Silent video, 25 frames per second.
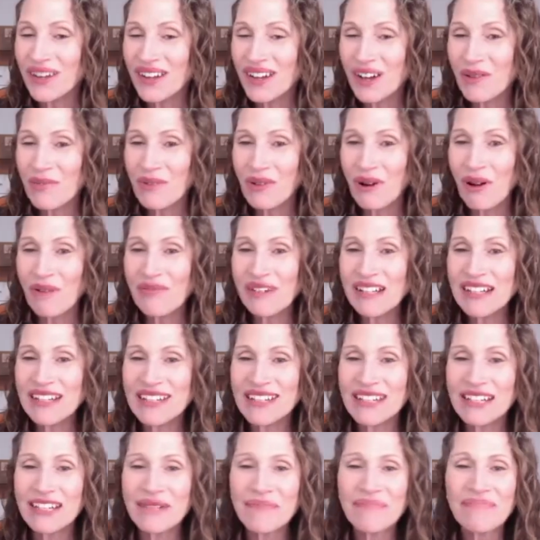I
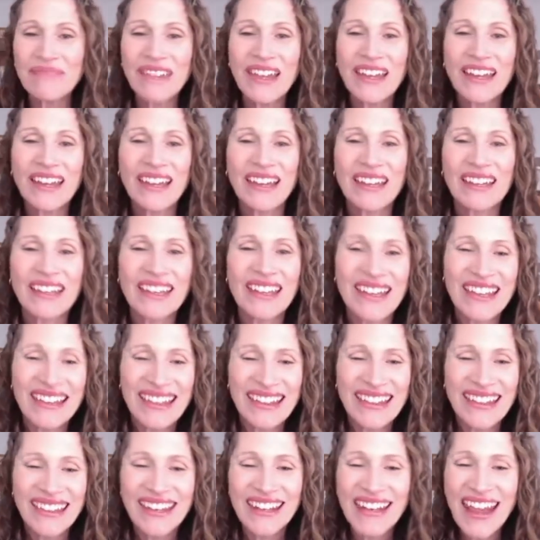promised.
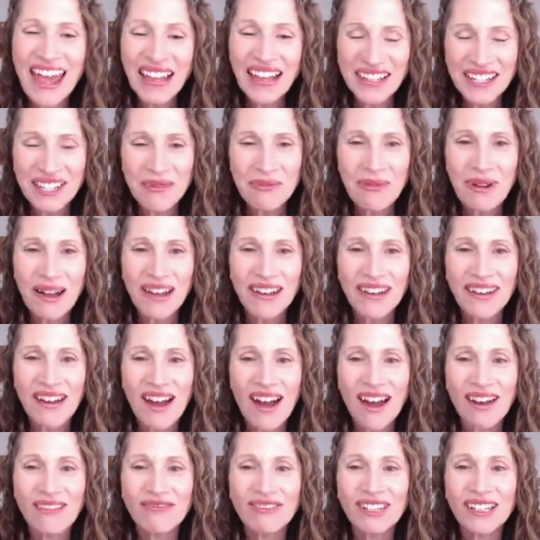The next one
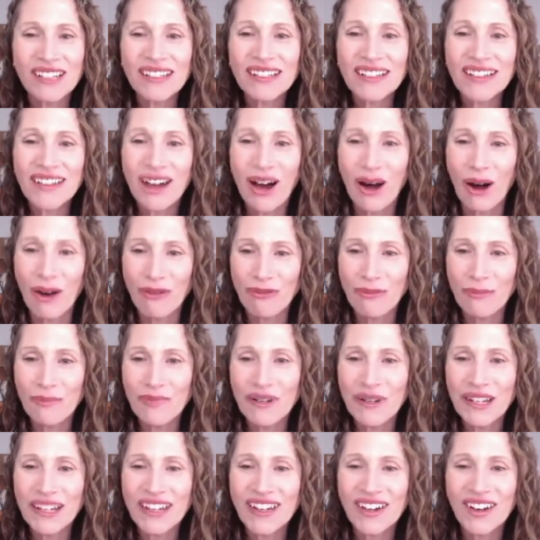I really love
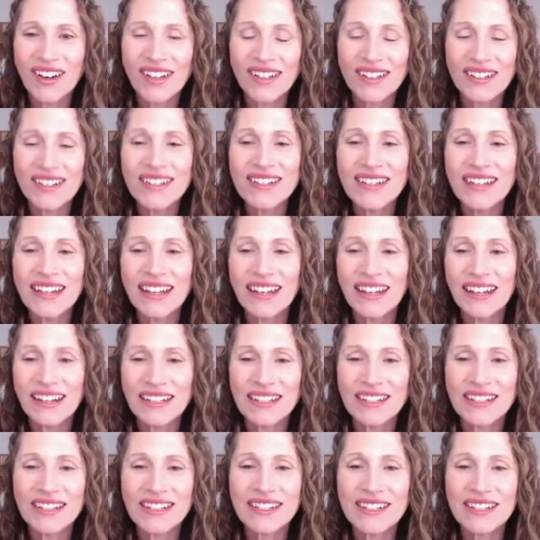because it
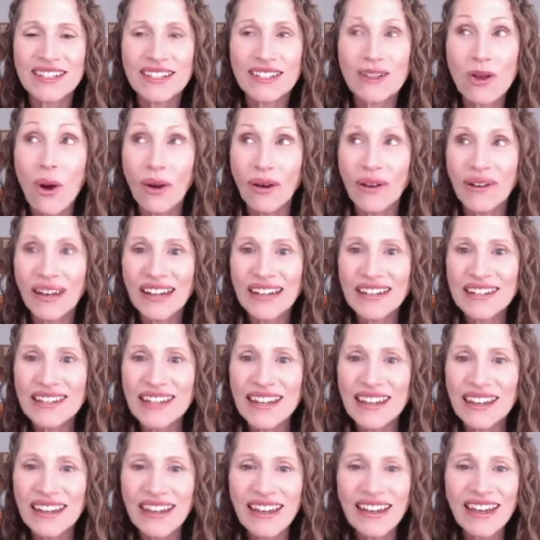is so
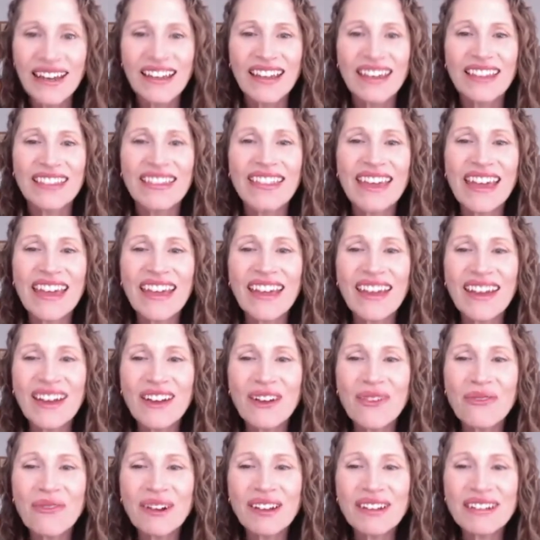easy. There
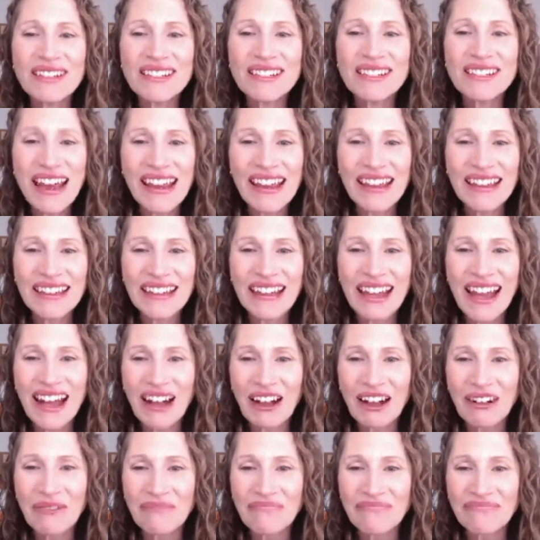was a
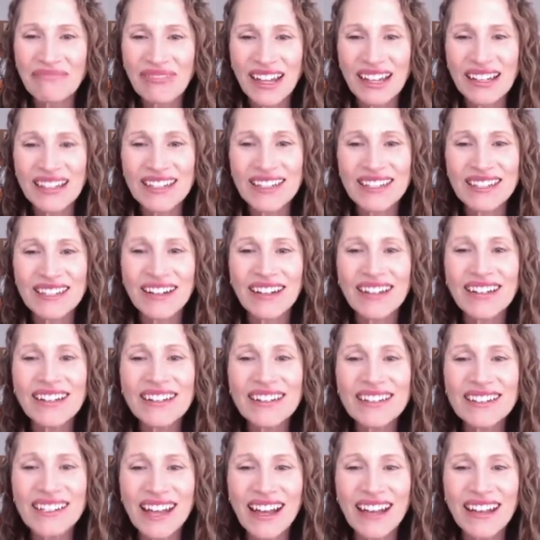
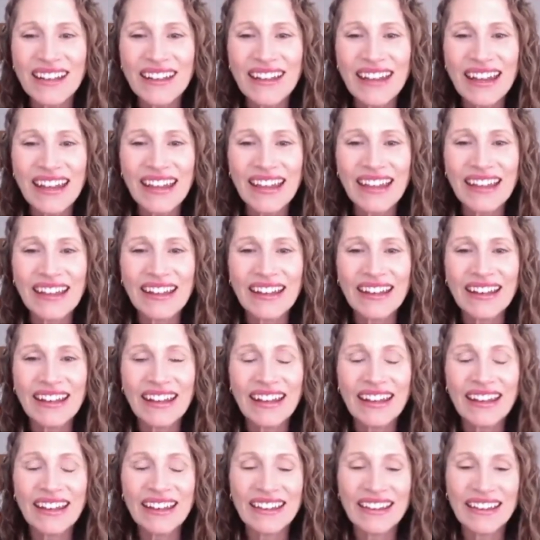study done in
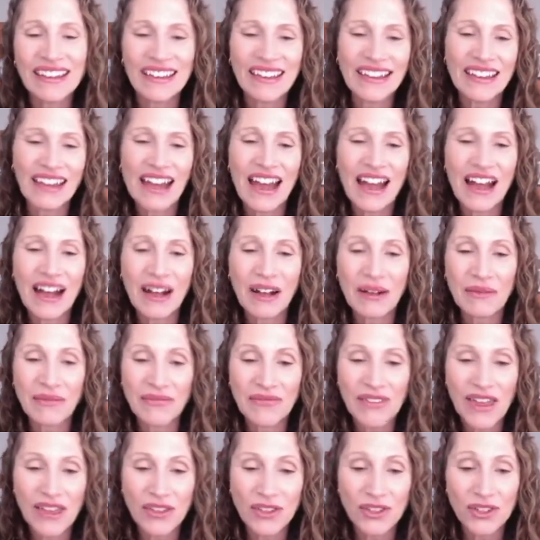
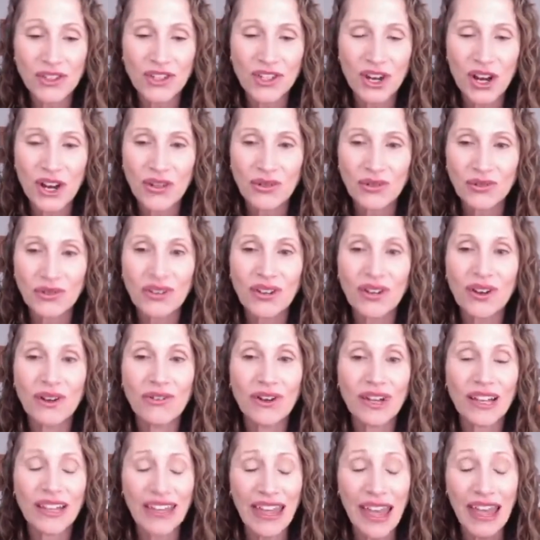the journal,
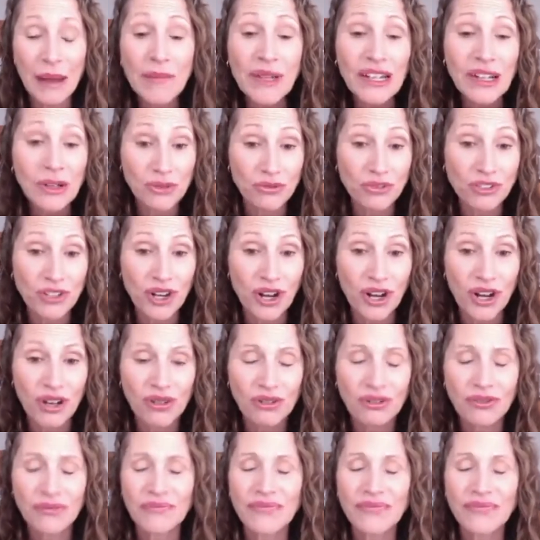Chemical Journal,